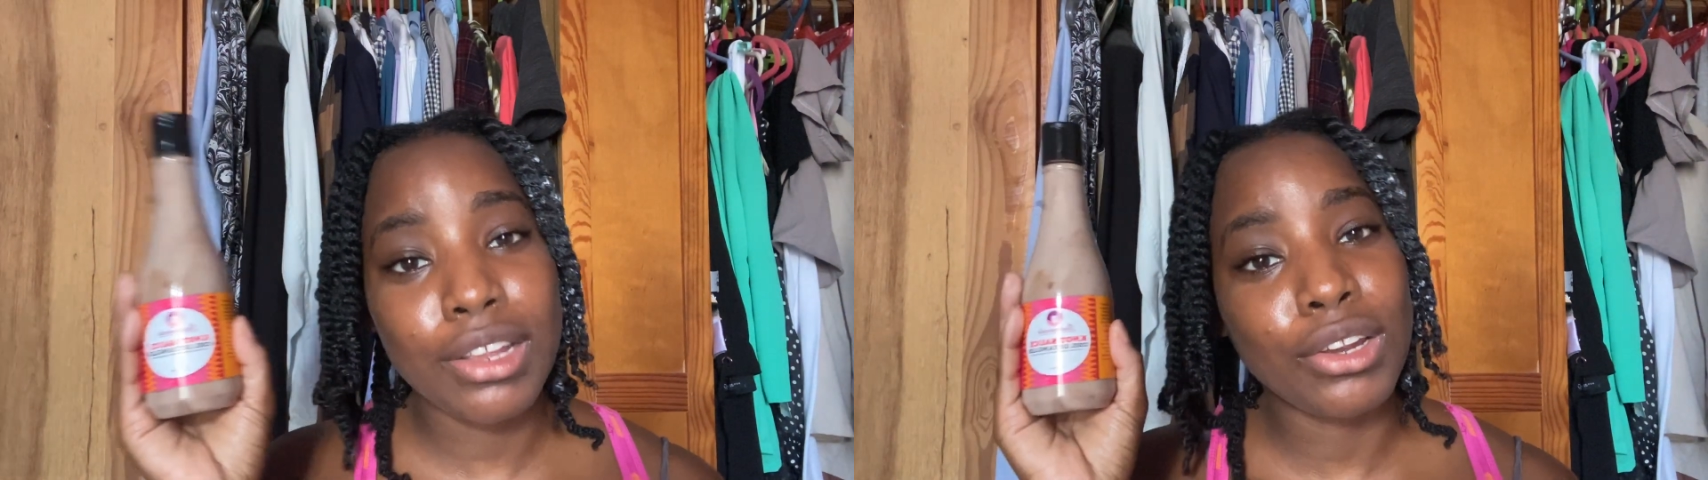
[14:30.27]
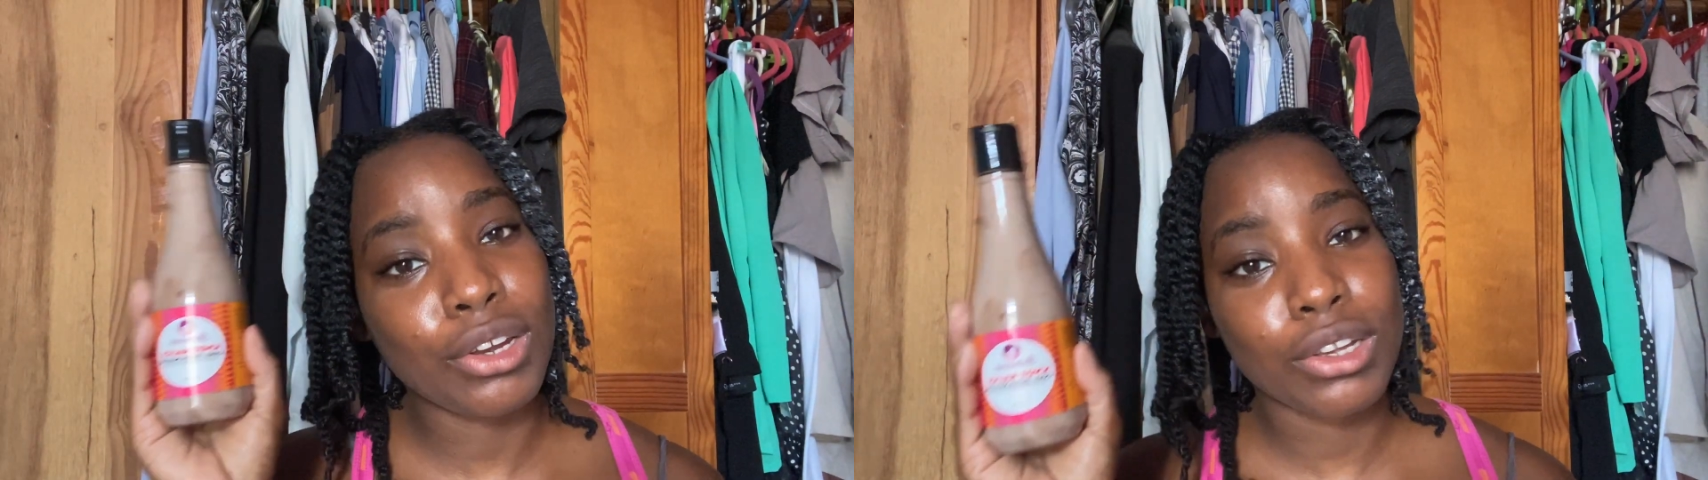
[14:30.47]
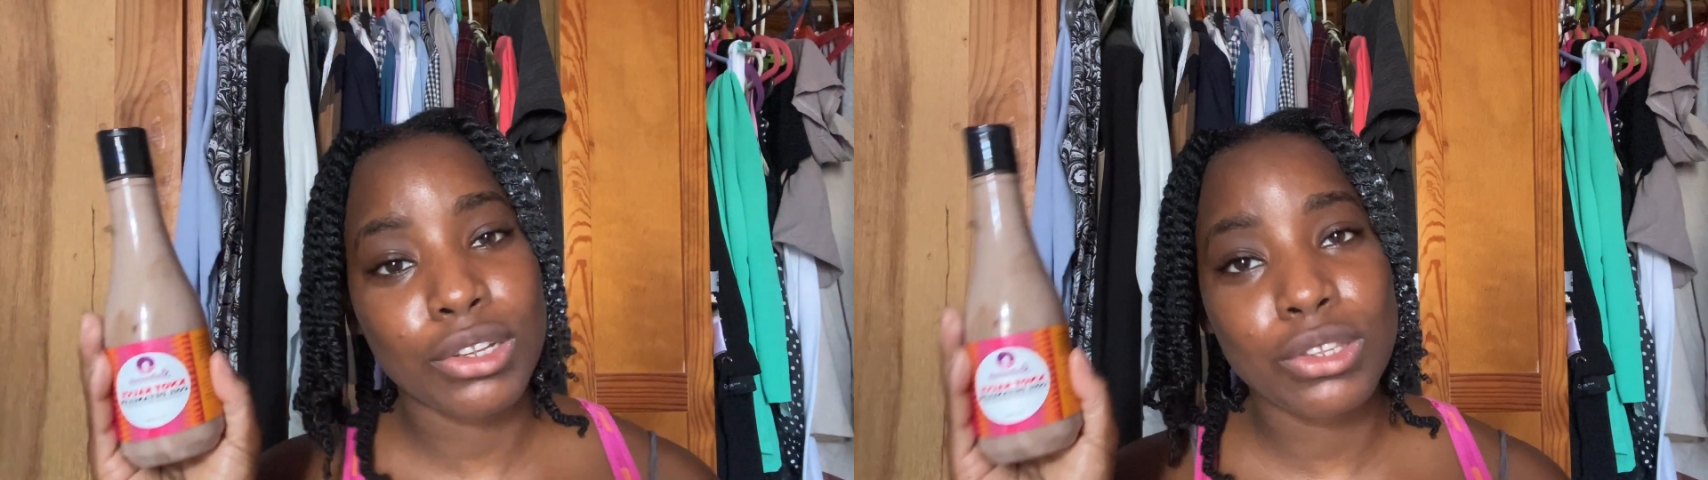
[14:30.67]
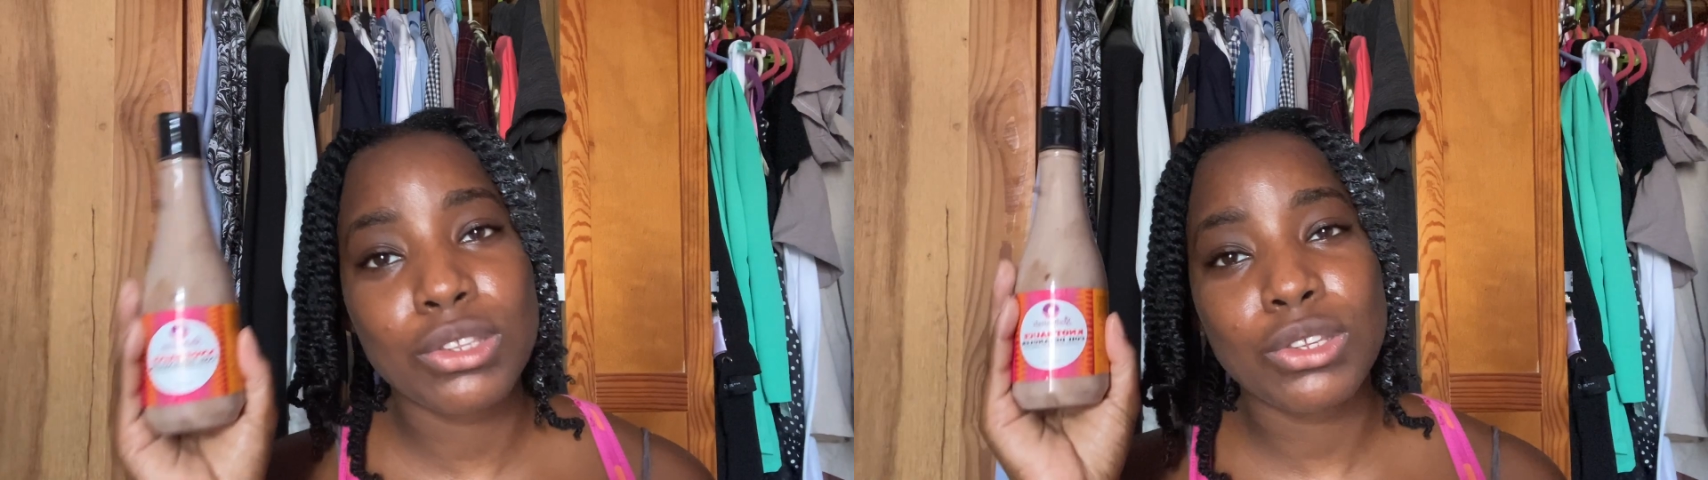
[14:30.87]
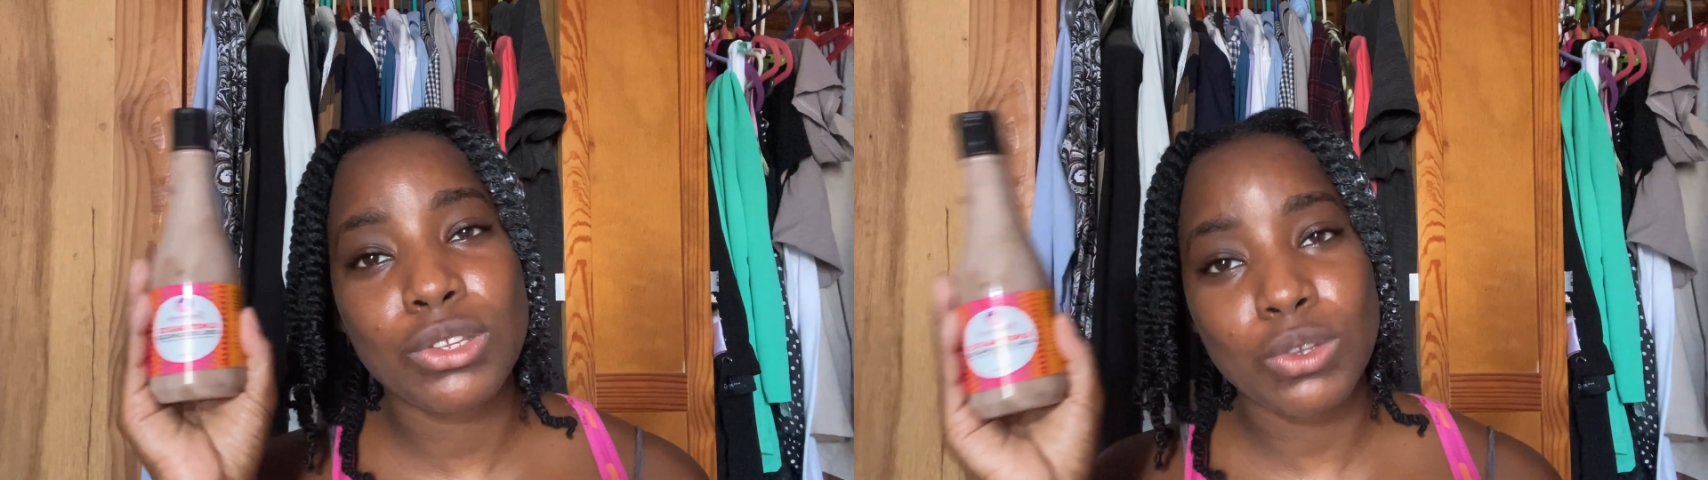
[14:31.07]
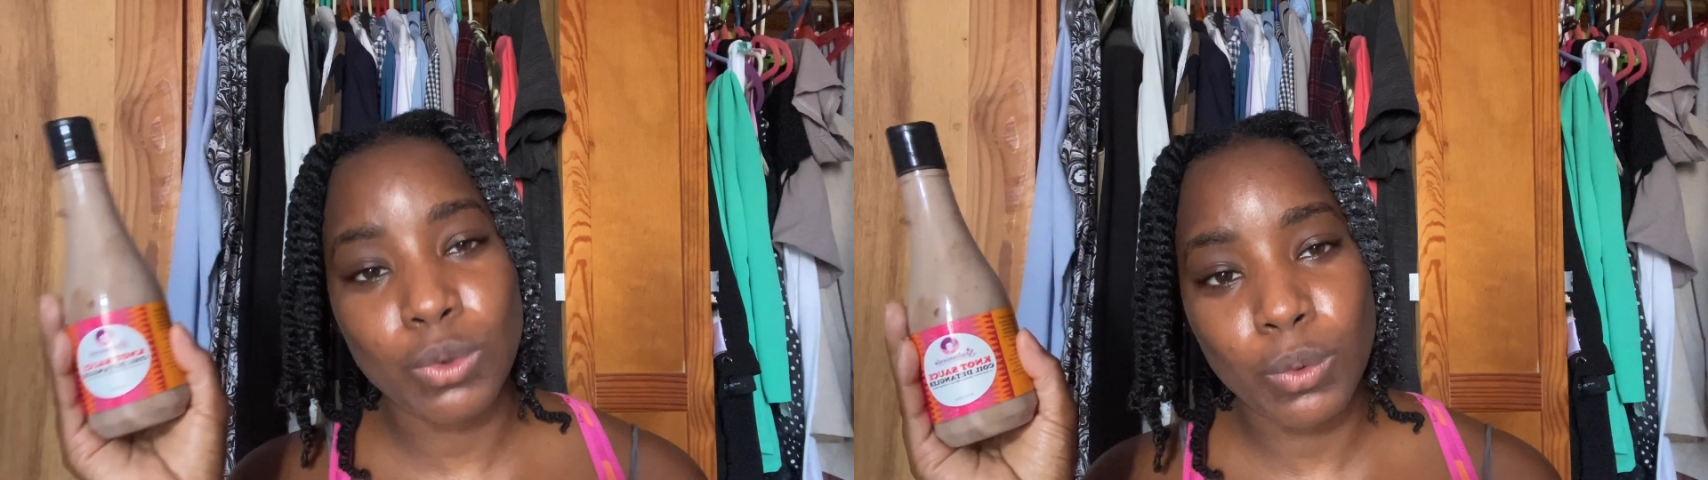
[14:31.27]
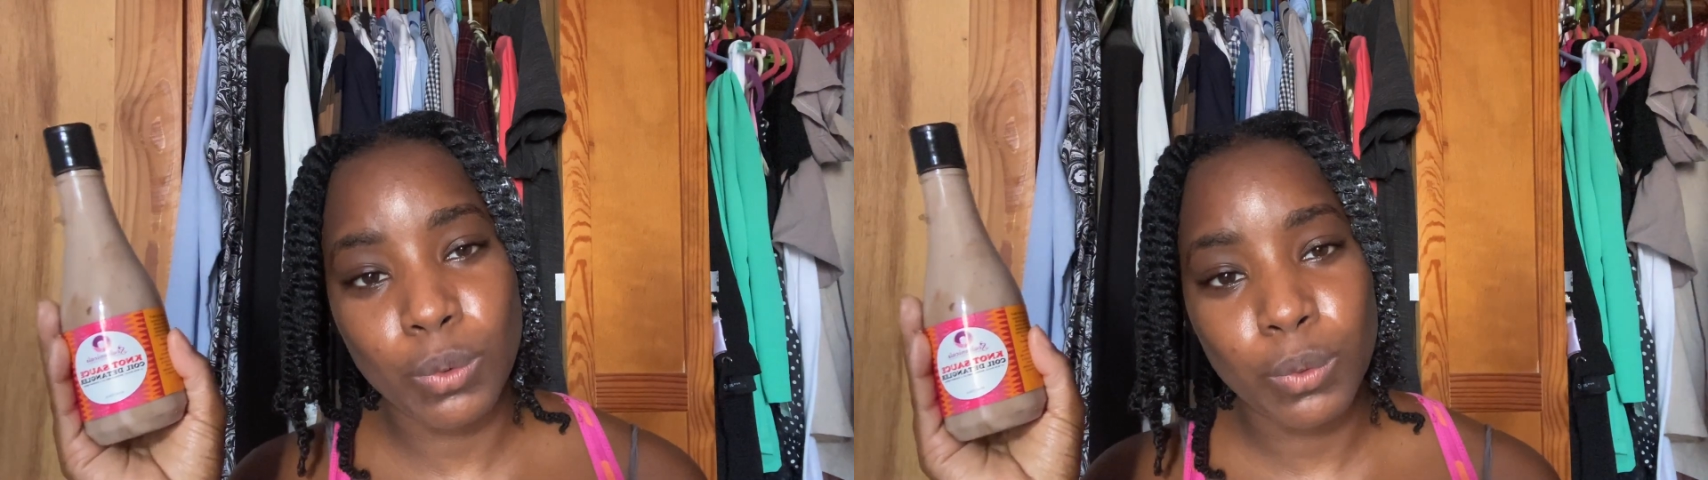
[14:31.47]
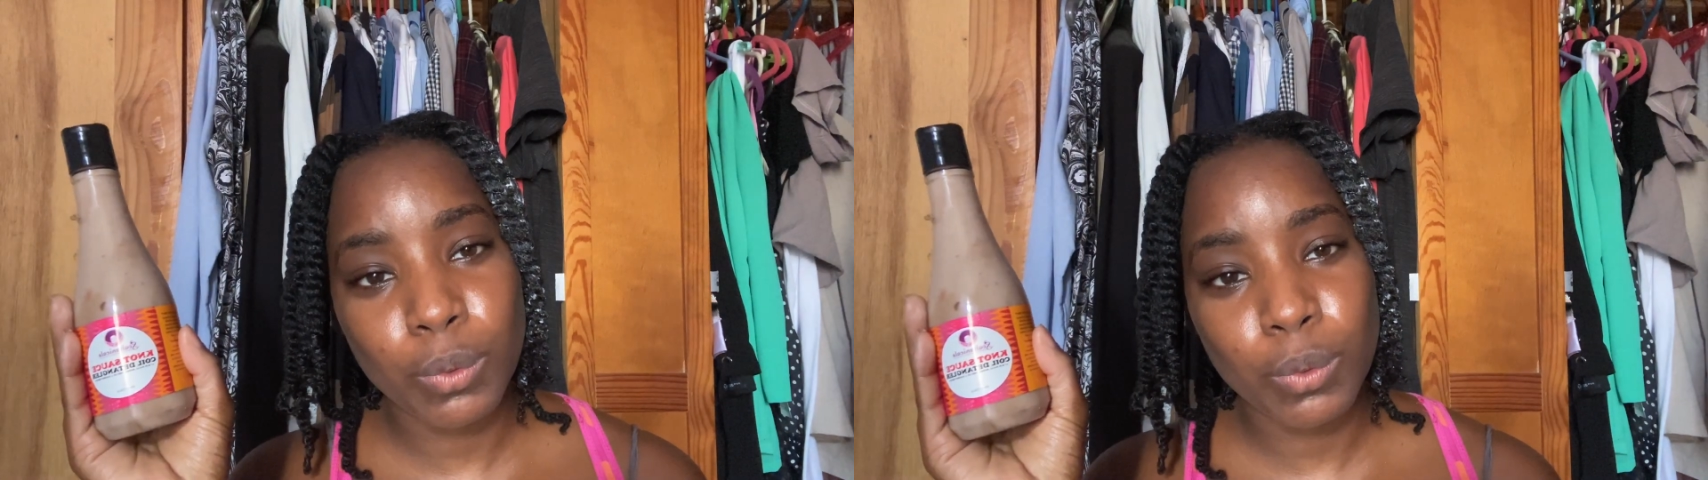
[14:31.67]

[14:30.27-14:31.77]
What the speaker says: not so